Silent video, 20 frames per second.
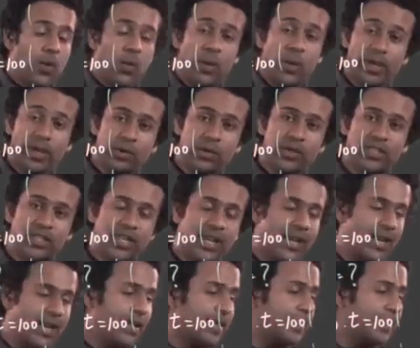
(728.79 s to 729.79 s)
We could
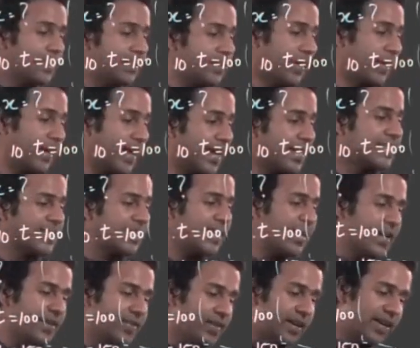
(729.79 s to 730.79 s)
say that, let's
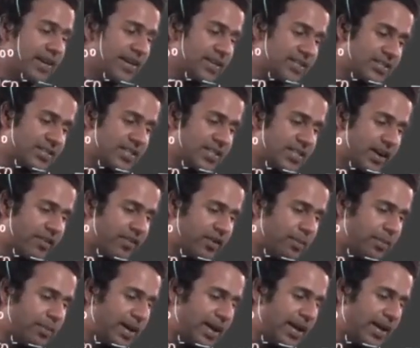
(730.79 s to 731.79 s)
say the distance
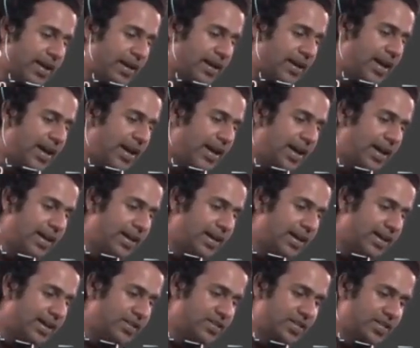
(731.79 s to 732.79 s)
covered by A
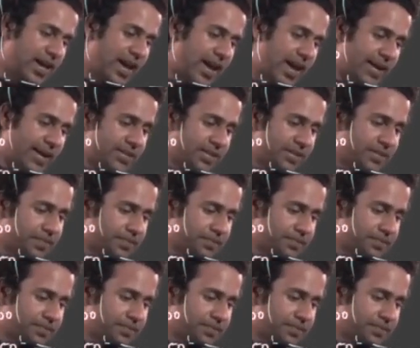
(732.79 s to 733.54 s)
is x.